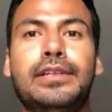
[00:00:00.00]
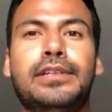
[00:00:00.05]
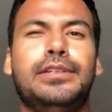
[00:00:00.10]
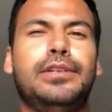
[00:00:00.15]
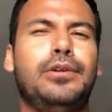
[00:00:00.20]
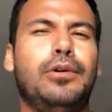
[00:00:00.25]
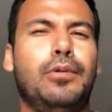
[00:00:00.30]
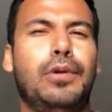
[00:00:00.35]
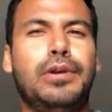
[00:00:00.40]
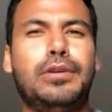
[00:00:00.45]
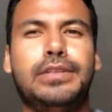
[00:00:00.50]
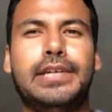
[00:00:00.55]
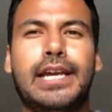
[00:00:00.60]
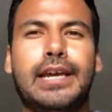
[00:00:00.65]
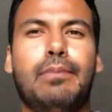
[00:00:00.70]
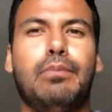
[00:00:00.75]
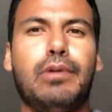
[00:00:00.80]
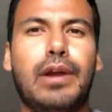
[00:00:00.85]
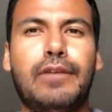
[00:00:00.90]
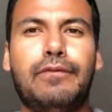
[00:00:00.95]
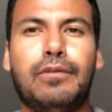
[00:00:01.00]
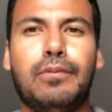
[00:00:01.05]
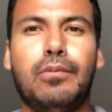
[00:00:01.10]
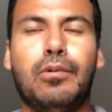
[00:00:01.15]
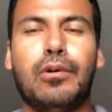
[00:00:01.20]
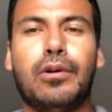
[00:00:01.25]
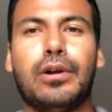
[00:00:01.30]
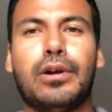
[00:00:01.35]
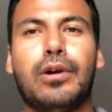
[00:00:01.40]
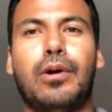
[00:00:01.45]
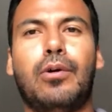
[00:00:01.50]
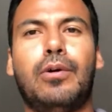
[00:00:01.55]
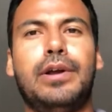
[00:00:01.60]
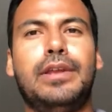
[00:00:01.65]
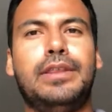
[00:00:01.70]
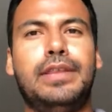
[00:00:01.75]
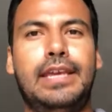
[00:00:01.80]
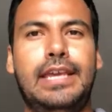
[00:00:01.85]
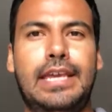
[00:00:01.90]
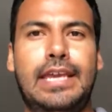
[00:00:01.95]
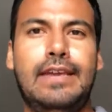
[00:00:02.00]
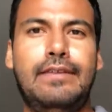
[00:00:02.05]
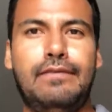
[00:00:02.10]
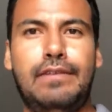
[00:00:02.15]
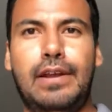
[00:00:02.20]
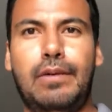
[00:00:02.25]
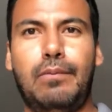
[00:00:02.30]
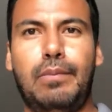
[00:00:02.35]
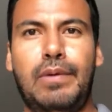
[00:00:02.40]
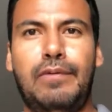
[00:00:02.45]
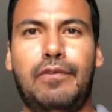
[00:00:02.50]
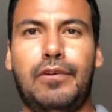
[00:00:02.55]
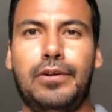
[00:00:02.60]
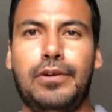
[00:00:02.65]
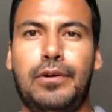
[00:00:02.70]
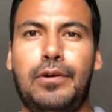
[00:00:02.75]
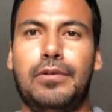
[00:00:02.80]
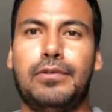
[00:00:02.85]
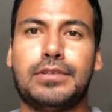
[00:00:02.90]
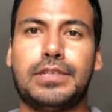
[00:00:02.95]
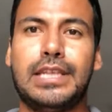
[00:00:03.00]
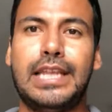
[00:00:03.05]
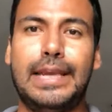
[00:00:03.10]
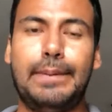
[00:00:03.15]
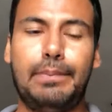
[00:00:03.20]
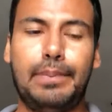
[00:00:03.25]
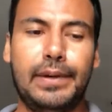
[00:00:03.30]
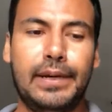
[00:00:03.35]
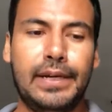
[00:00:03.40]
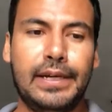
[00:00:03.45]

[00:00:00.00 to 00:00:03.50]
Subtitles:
when you take a break from work, or in the evening before you go to sleep.